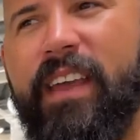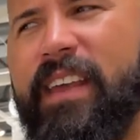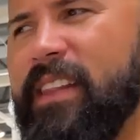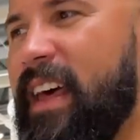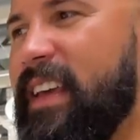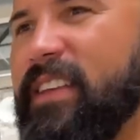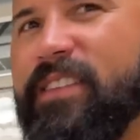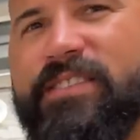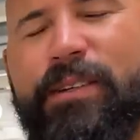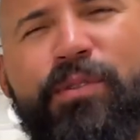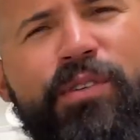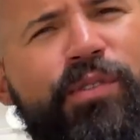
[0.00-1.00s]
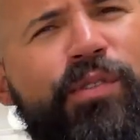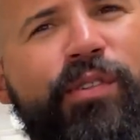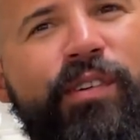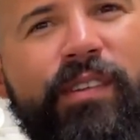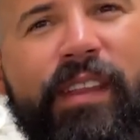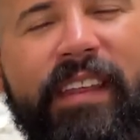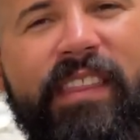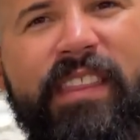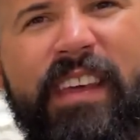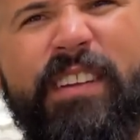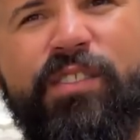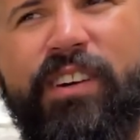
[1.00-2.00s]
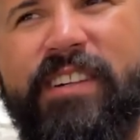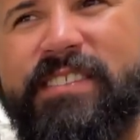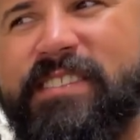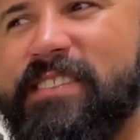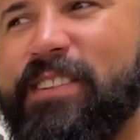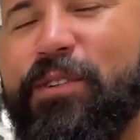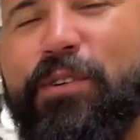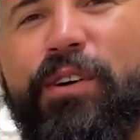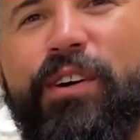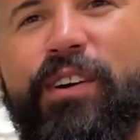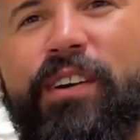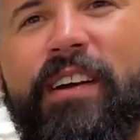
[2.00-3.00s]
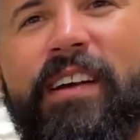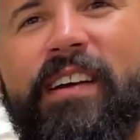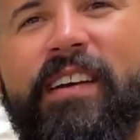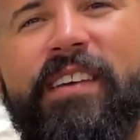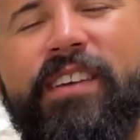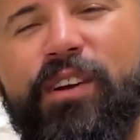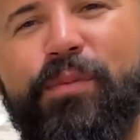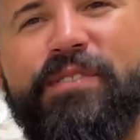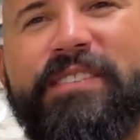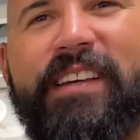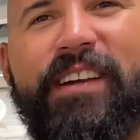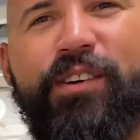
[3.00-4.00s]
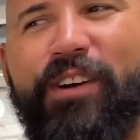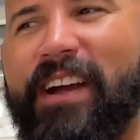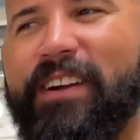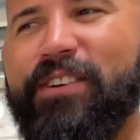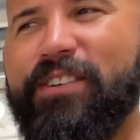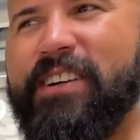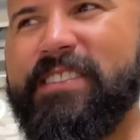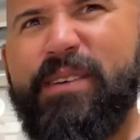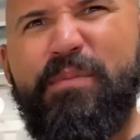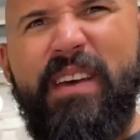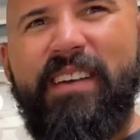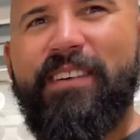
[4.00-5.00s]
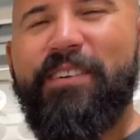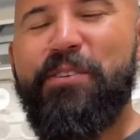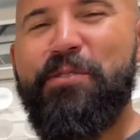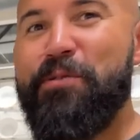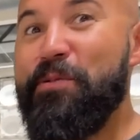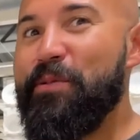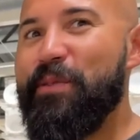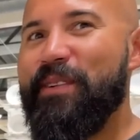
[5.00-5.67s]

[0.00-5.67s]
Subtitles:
and like, someone would order like thin crust or, you know, almost like a cracker crust. I'm like, ooh.